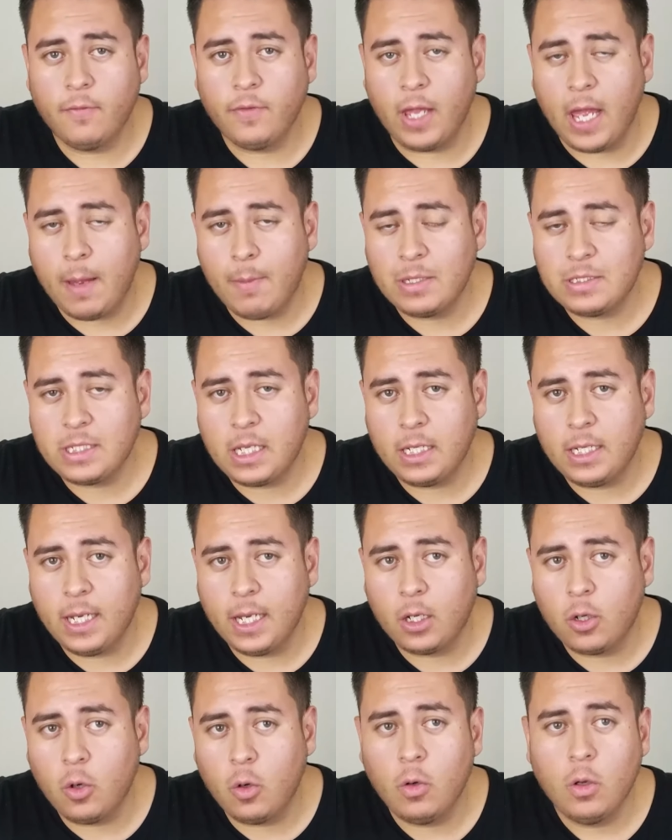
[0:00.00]
the Amazon
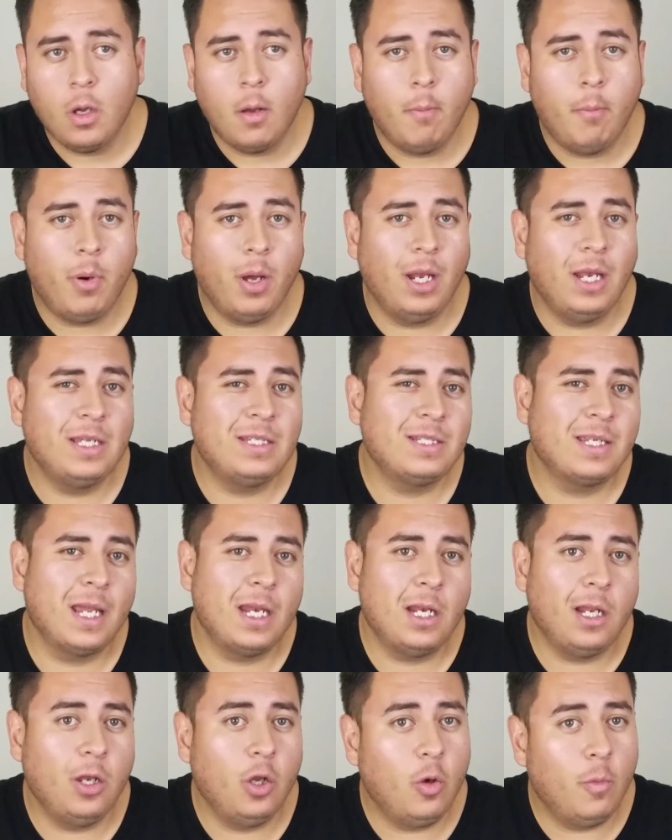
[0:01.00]
Echo, but let's get
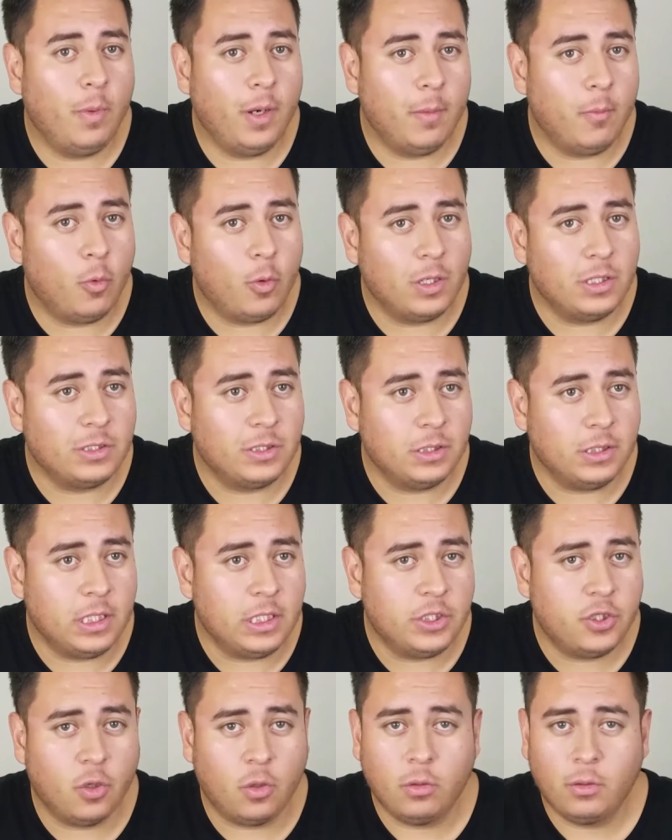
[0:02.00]
a little bit more into
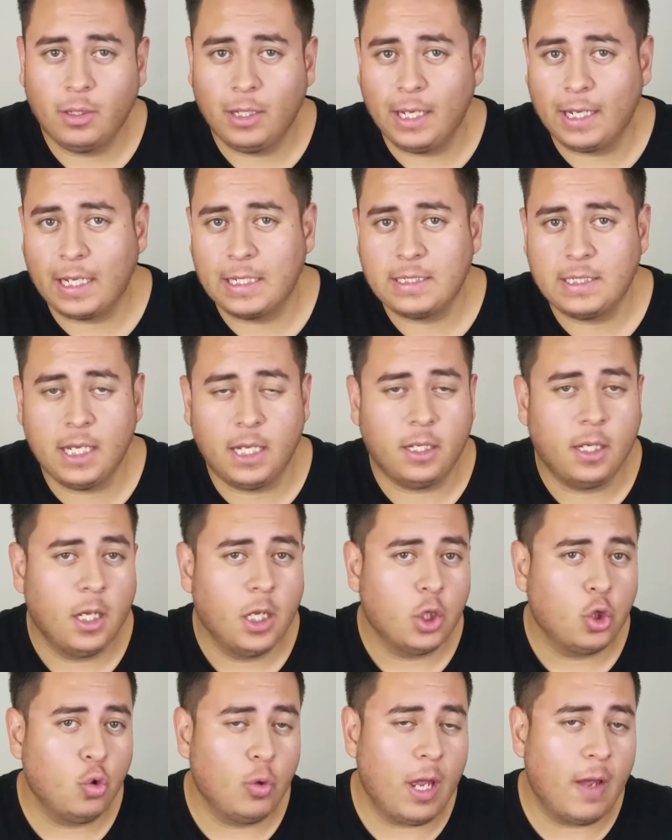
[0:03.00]
detail. Like I said,
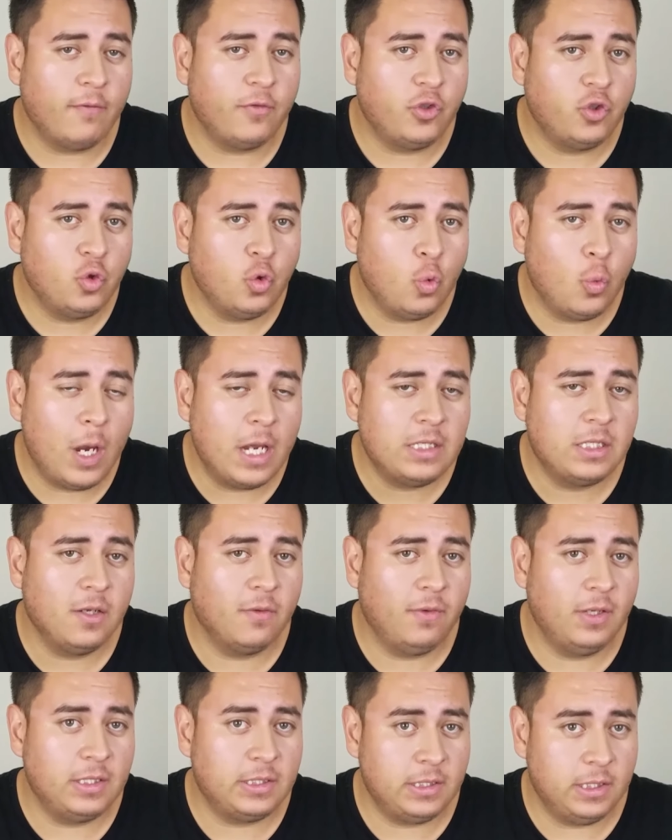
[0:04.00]
you have two ways of
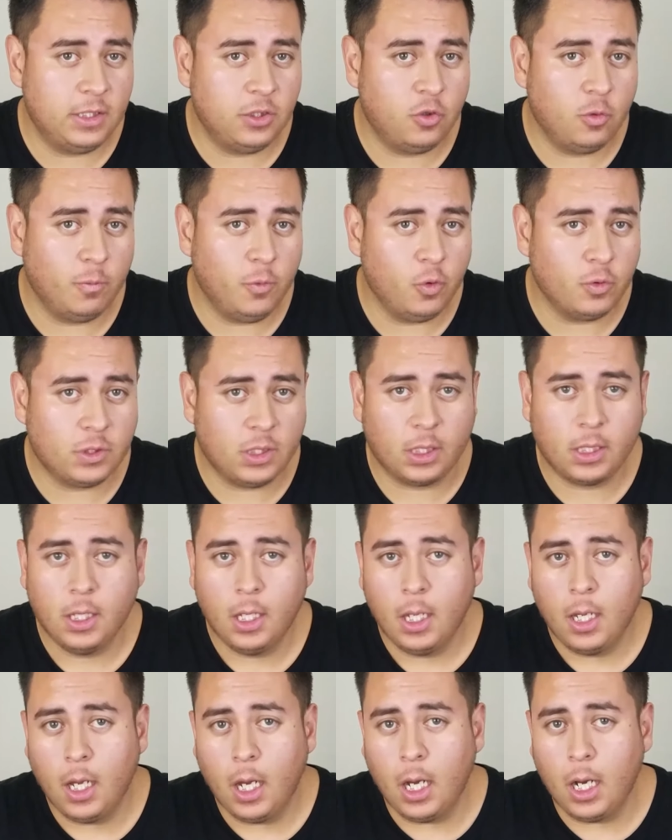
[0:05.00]
listening to music.
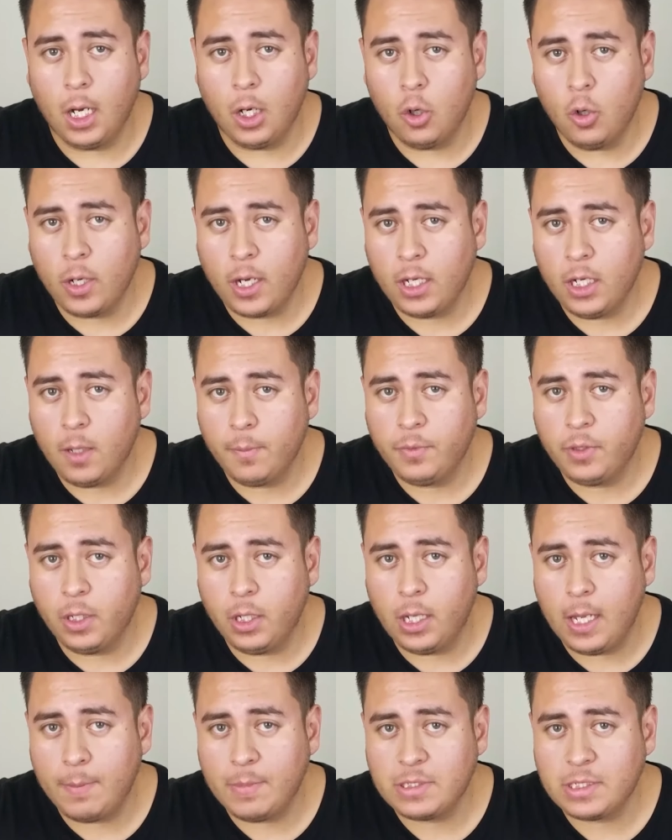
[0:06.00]
Hooking up the
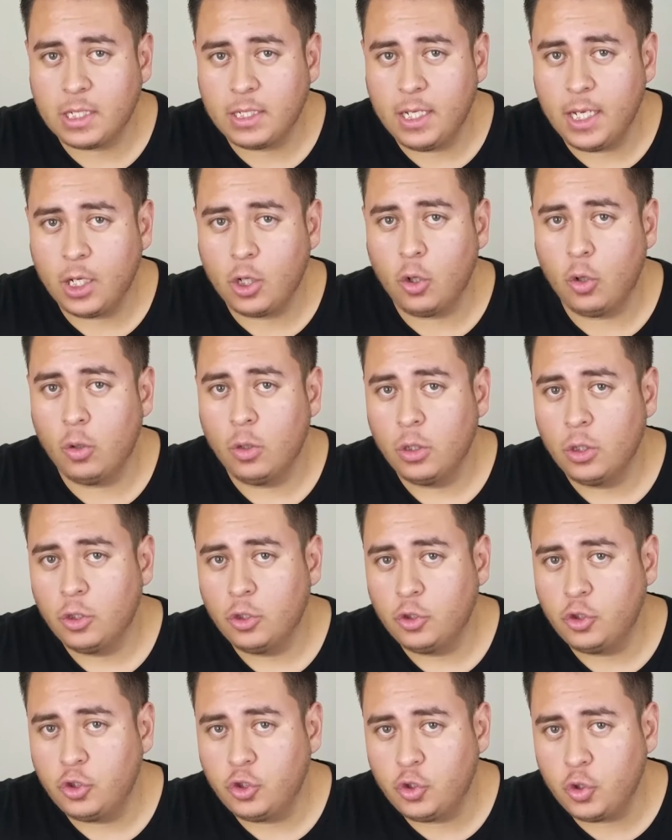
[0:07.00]
Amazon Echo
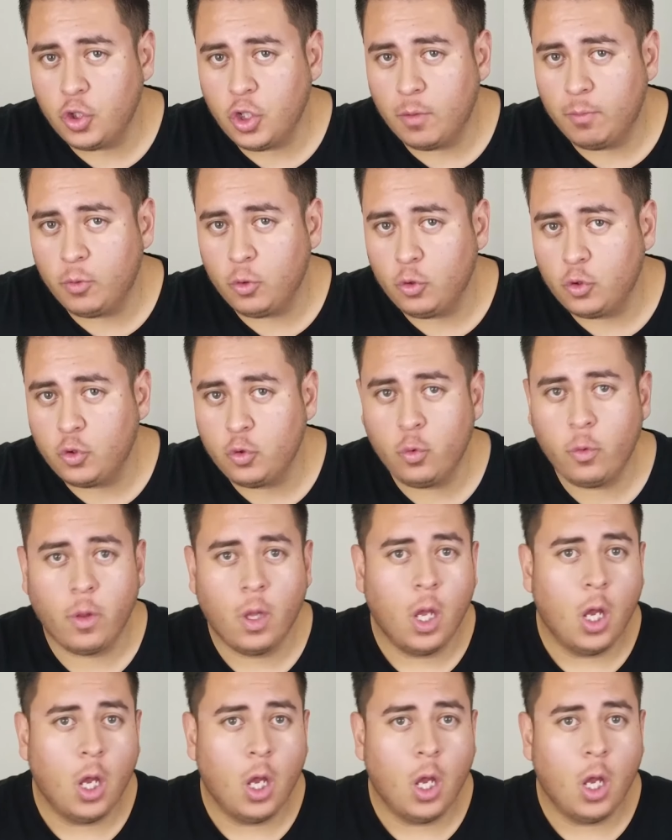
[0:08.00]
to your Bluetooth